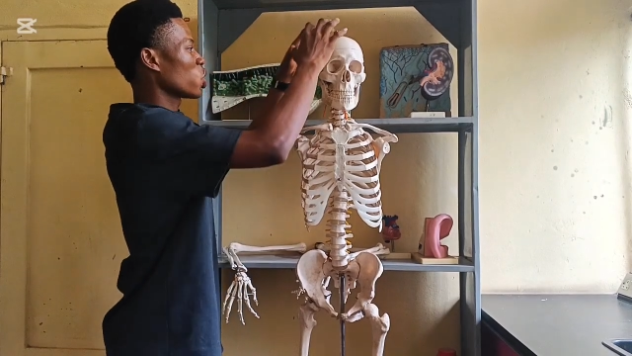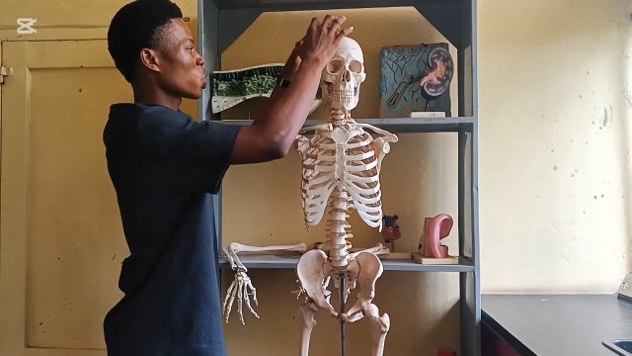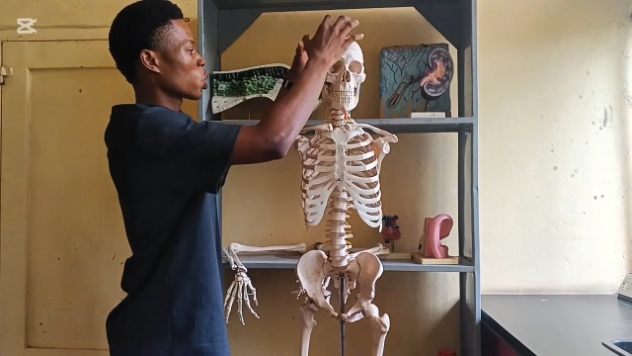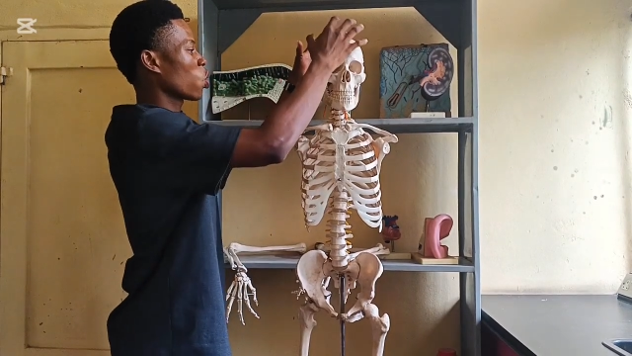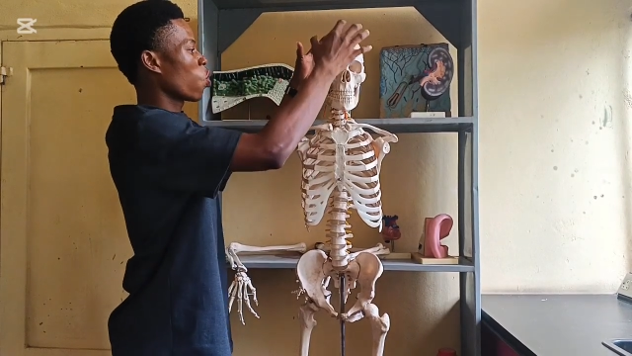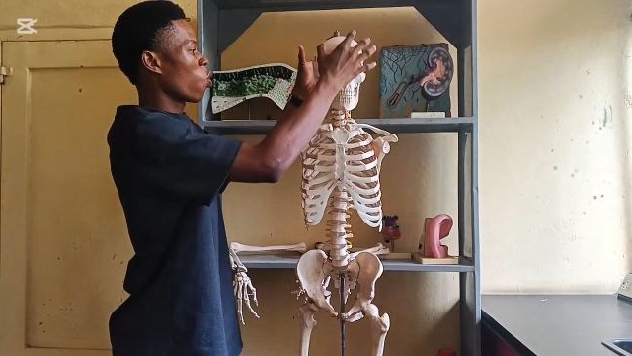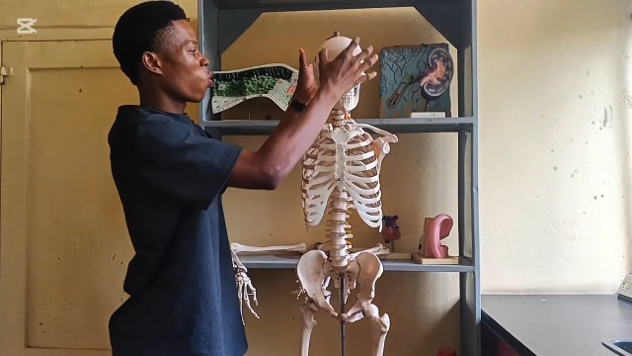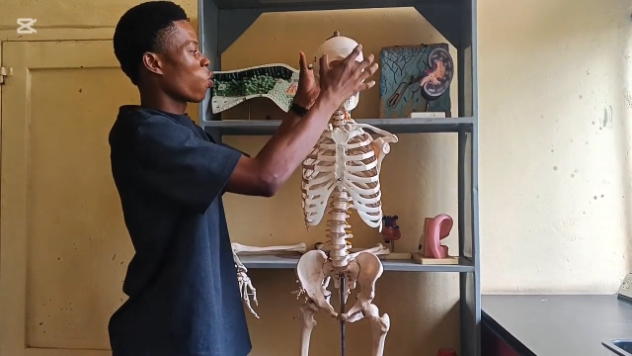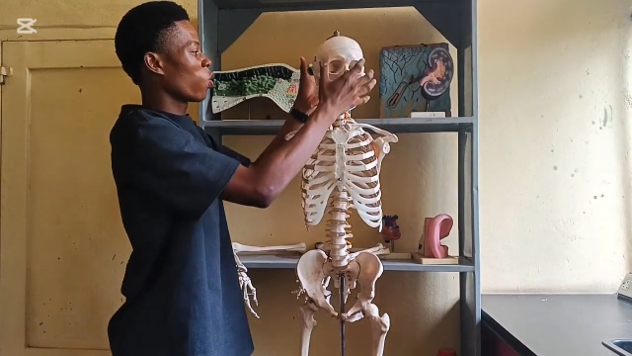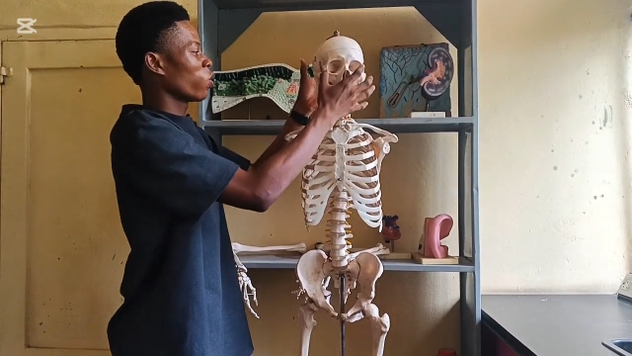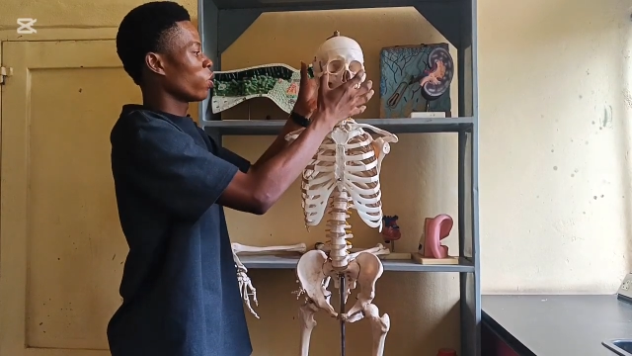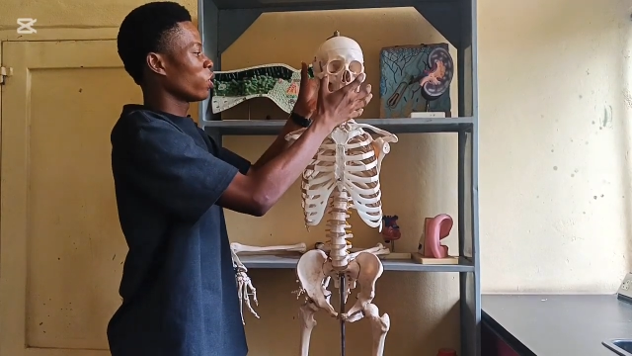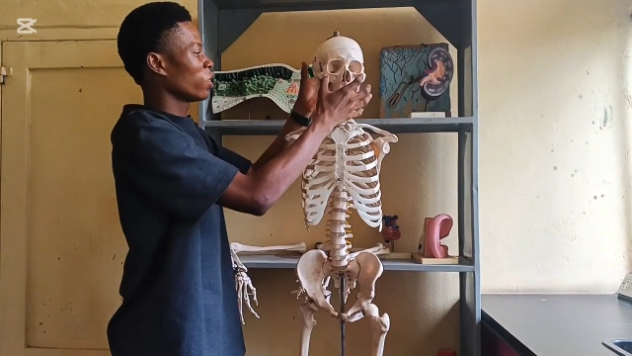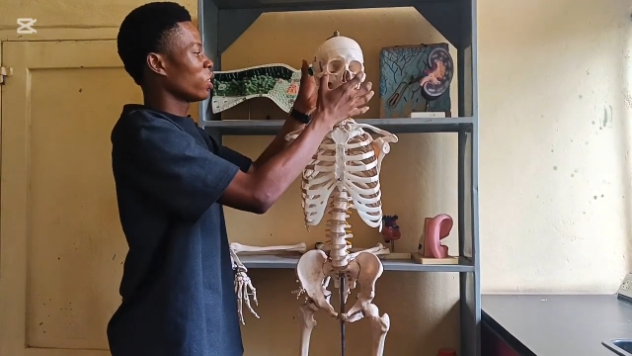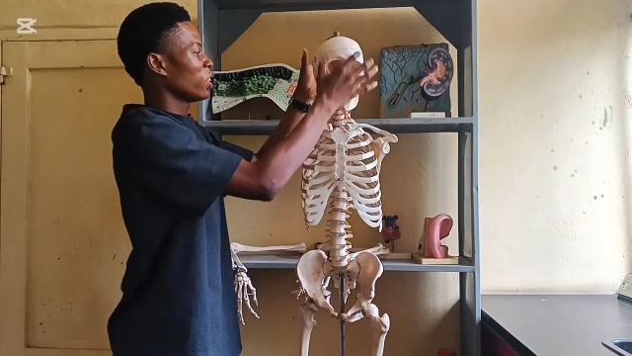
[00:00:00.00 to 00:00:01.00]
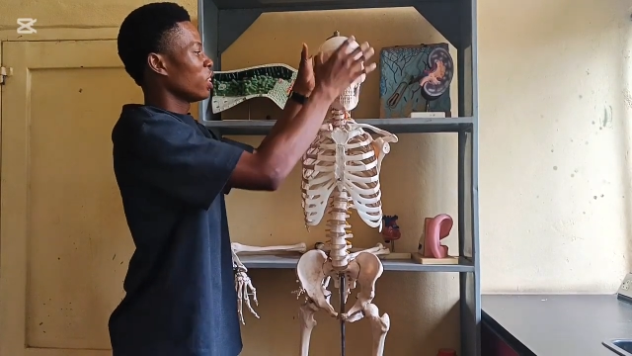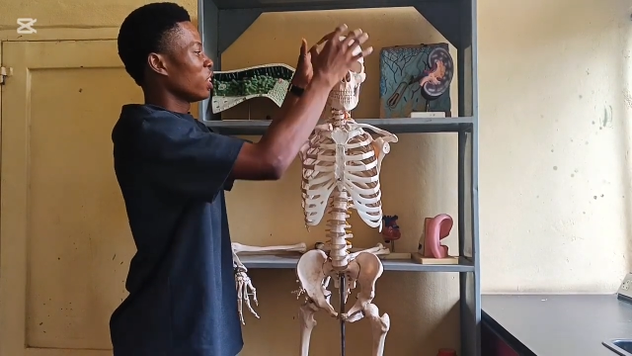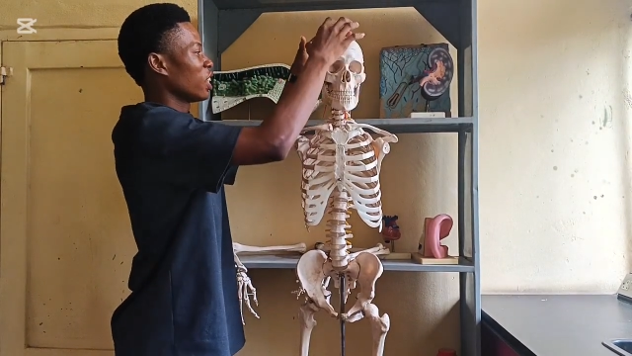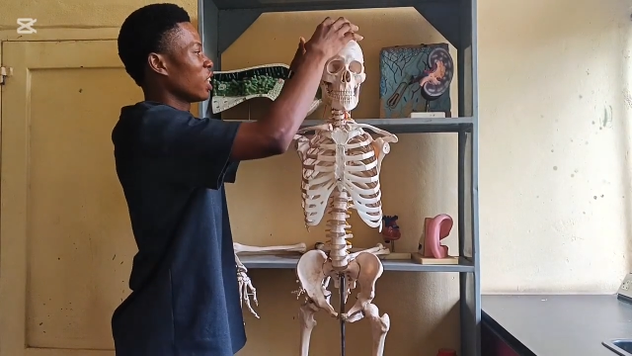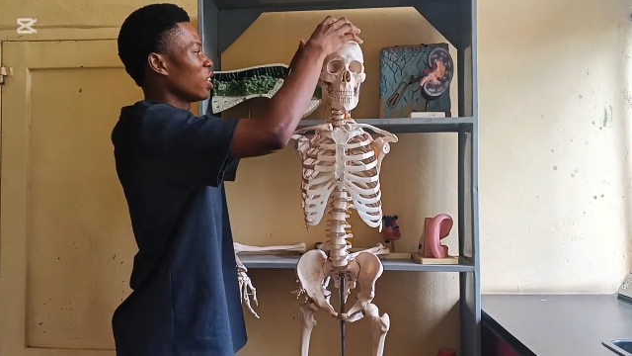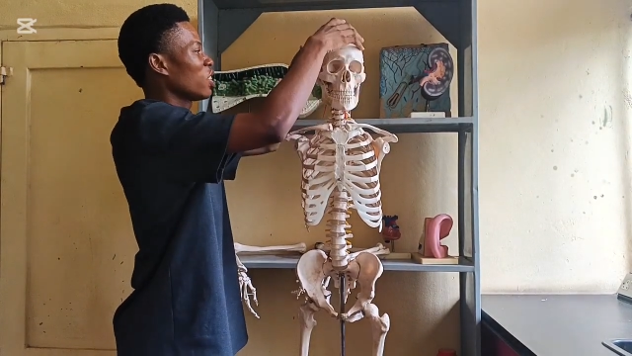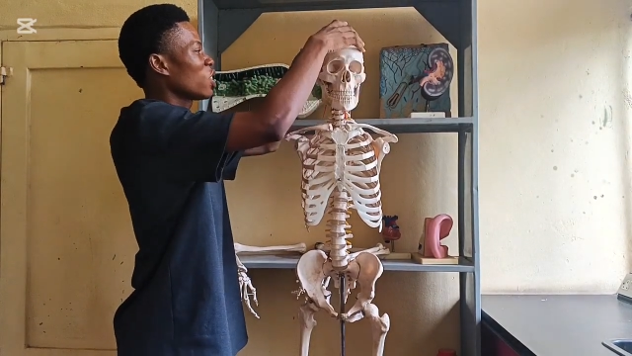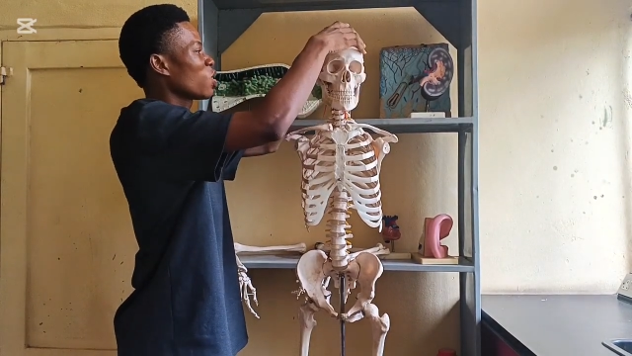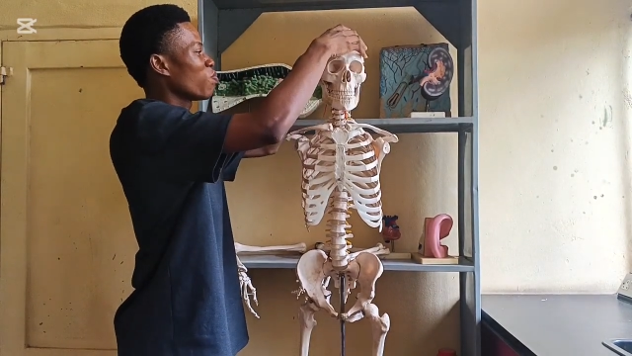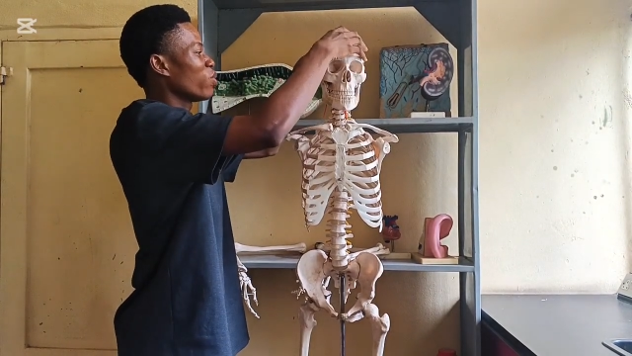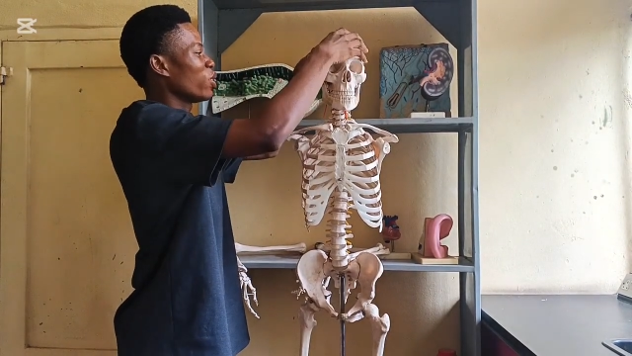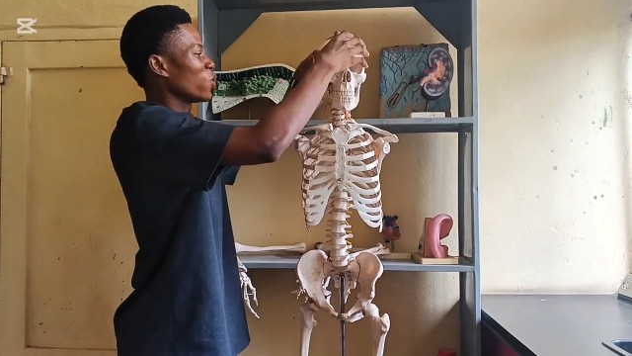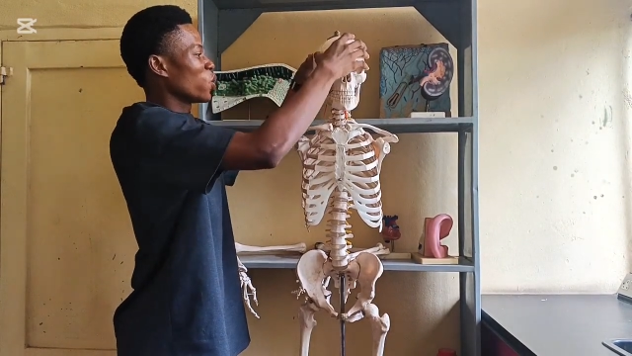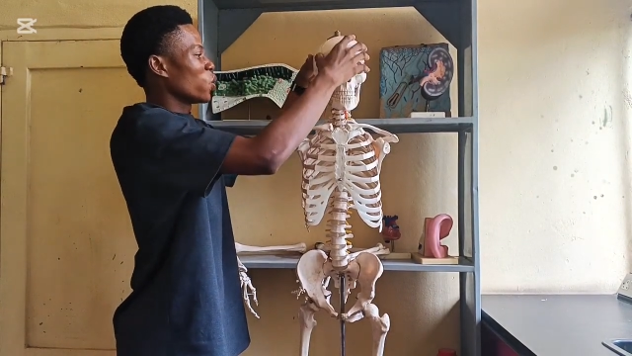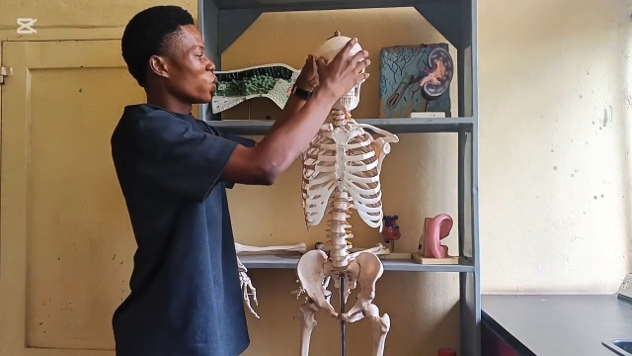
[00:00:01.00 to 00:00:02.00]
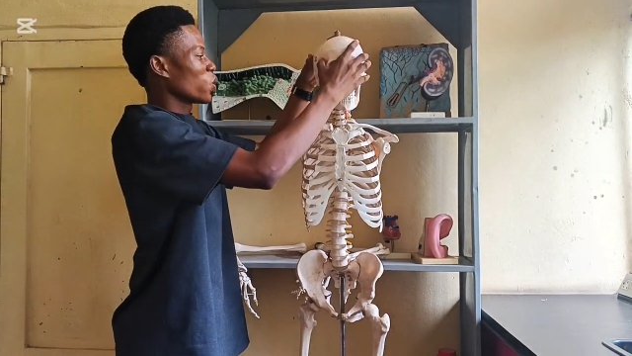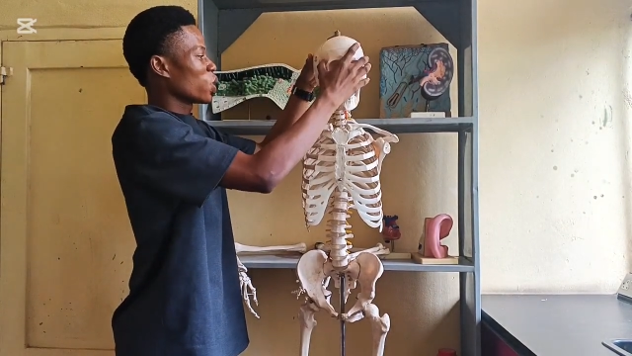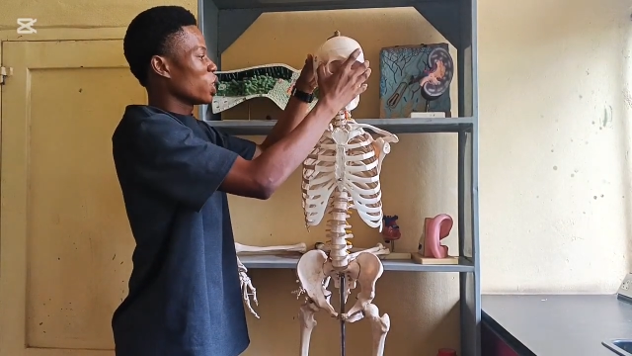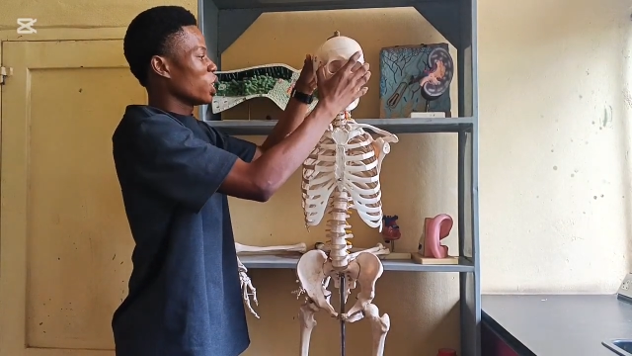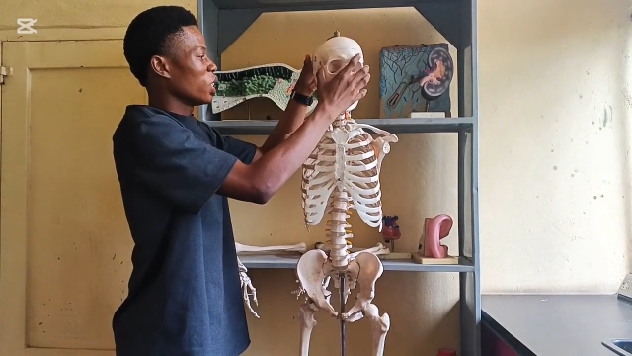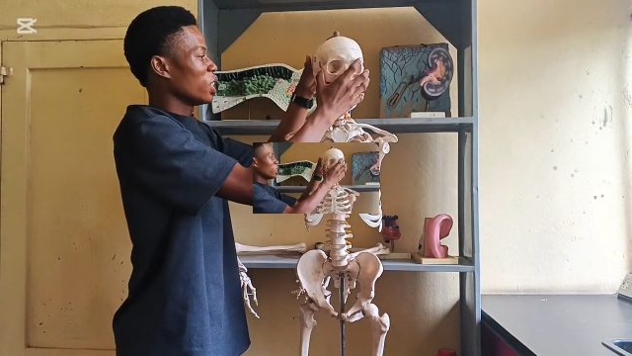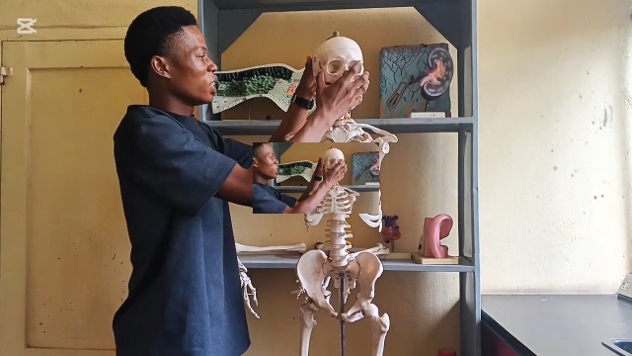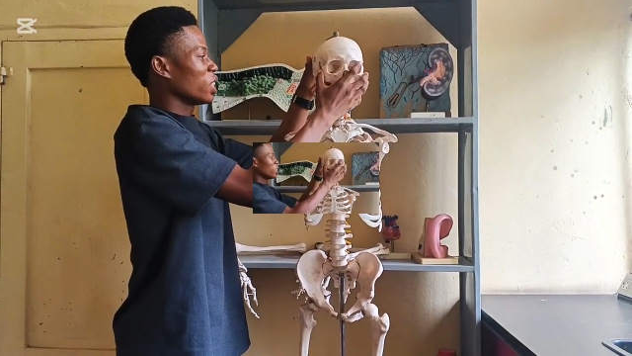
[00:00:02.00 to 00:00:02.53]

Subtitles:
skull. Now this place you're seeing